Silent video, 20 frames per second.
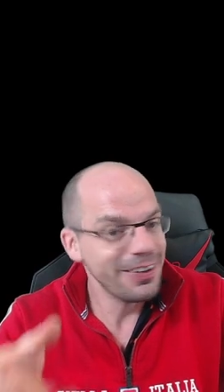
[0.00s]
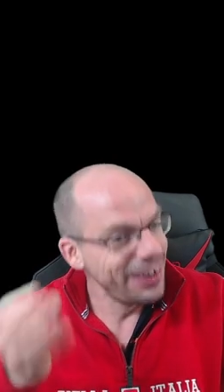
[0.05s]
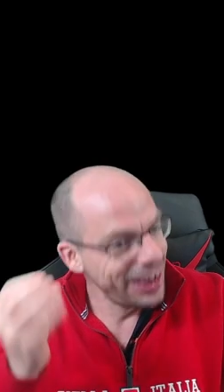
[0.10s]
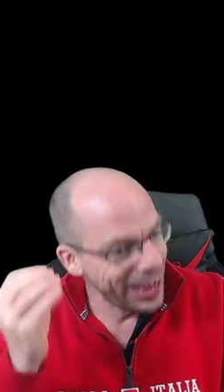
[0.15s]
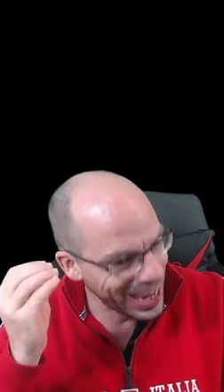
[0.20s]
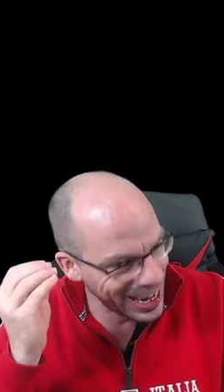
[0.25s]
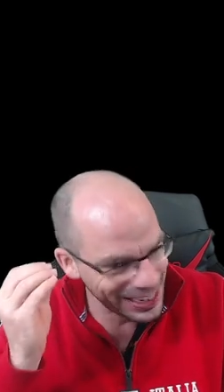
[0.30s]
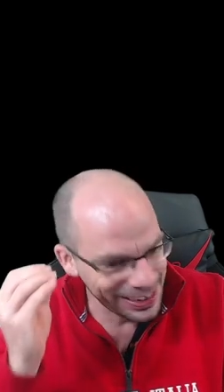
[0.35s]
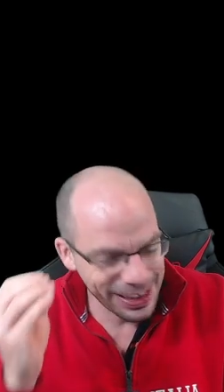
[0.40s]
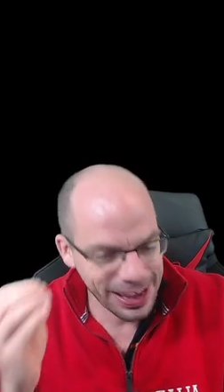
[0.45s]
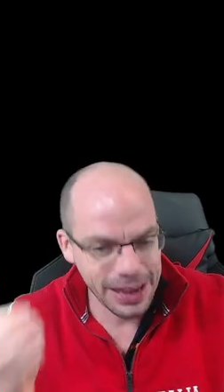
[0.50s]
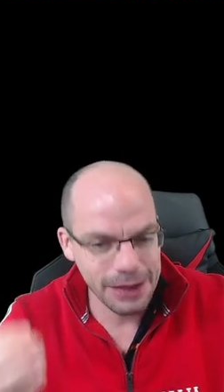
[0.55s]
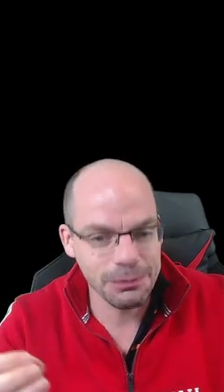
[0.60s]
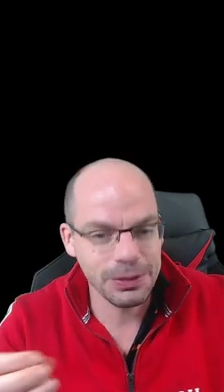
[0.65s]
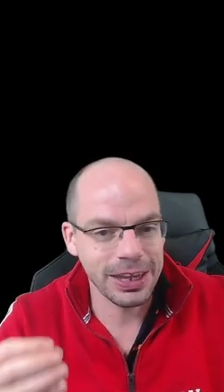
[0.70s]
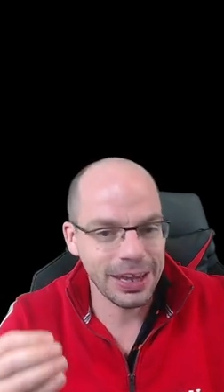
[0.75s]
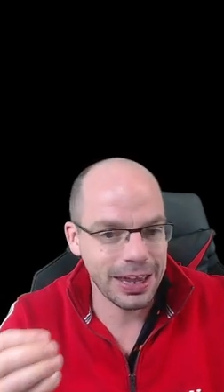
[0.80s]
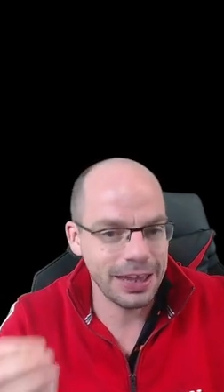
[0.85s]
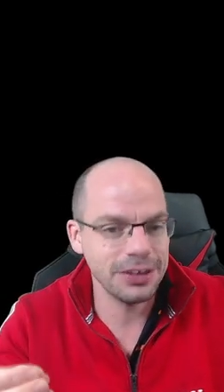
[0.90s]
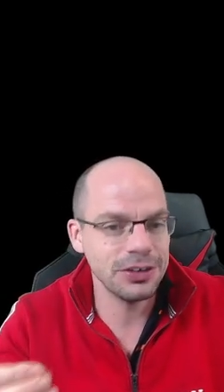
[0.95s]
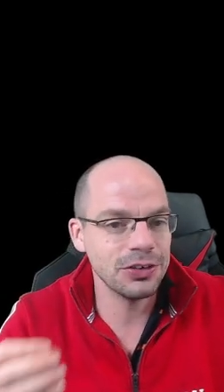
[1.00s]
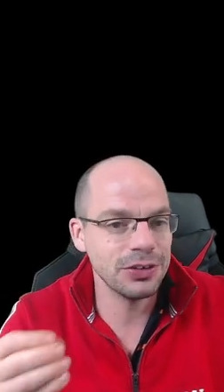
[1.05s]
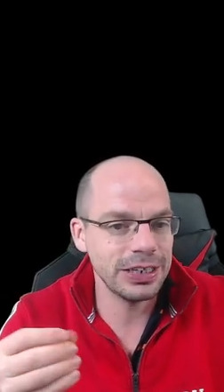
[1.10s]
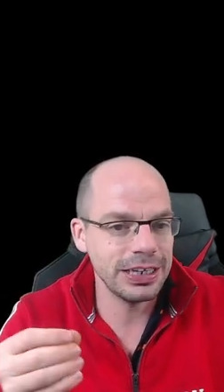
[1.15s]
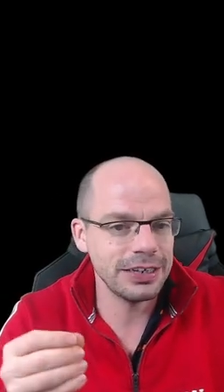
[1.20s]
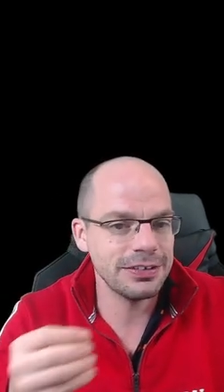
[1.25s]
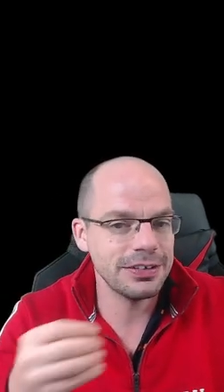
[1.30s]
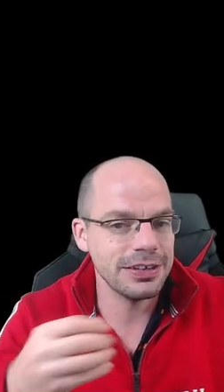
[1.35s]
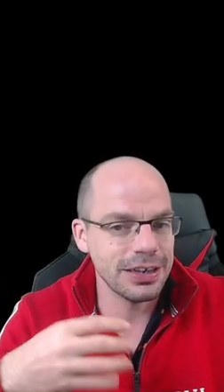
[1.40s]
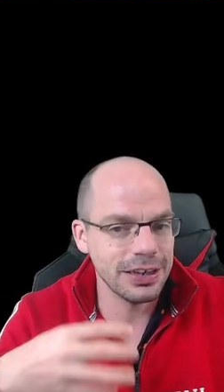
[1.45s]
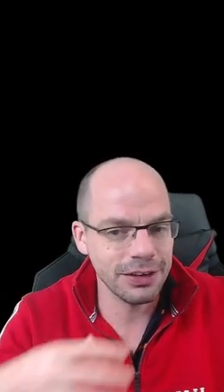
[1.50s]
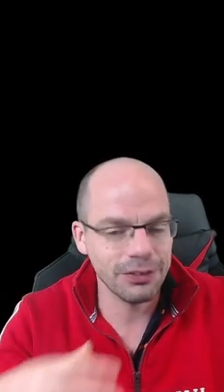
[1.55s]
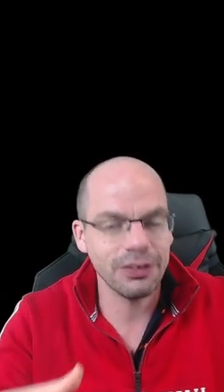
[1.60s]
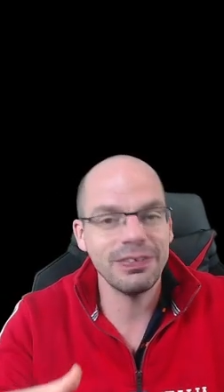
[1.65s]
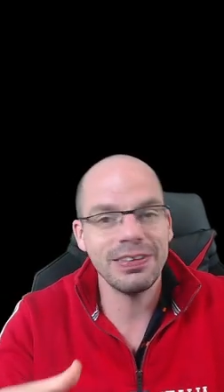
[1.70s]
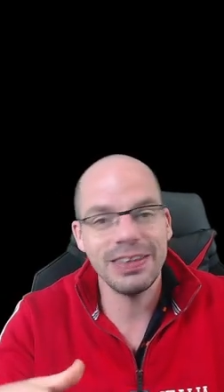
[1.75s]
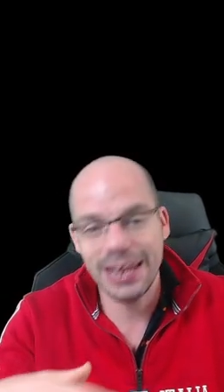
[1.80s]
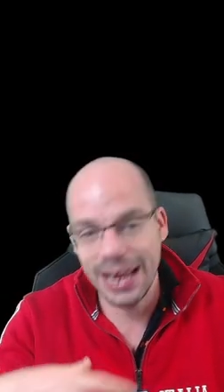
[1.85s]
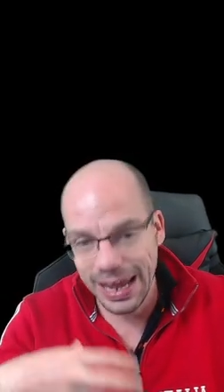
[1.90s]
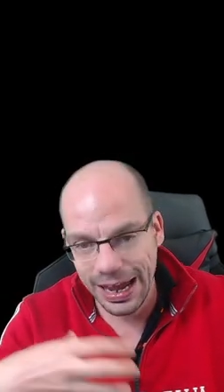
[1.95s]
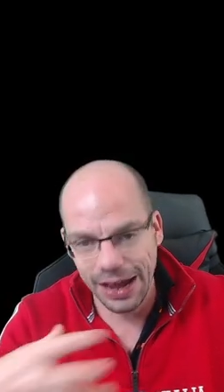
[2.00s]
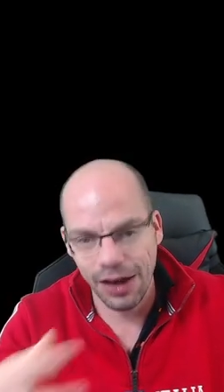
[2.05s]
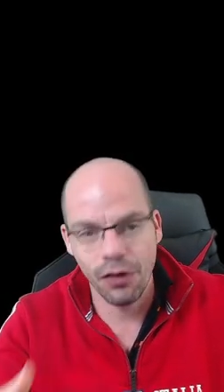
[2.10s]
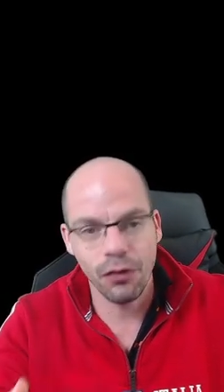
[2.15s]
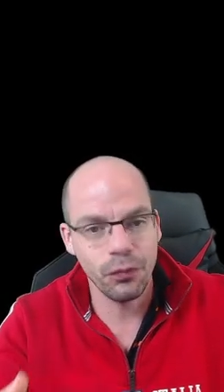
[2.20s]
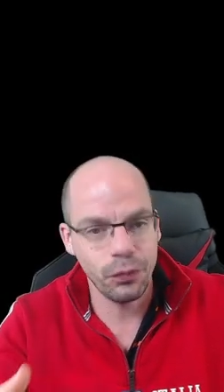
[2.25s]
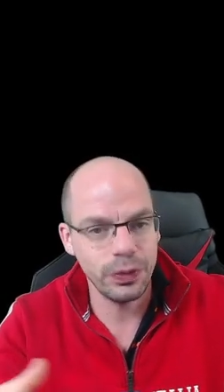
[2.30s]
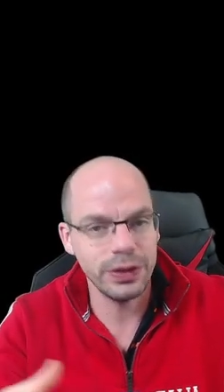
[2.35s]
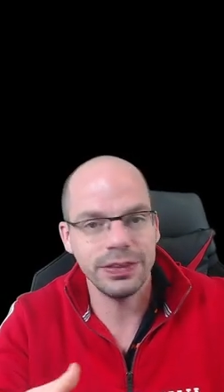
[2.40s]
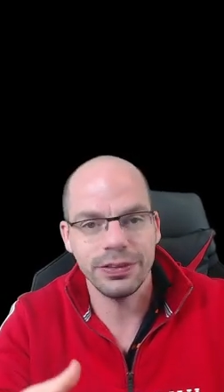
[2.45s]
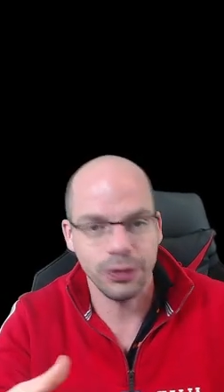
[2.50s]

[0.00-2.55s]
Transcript: and I am calculating now with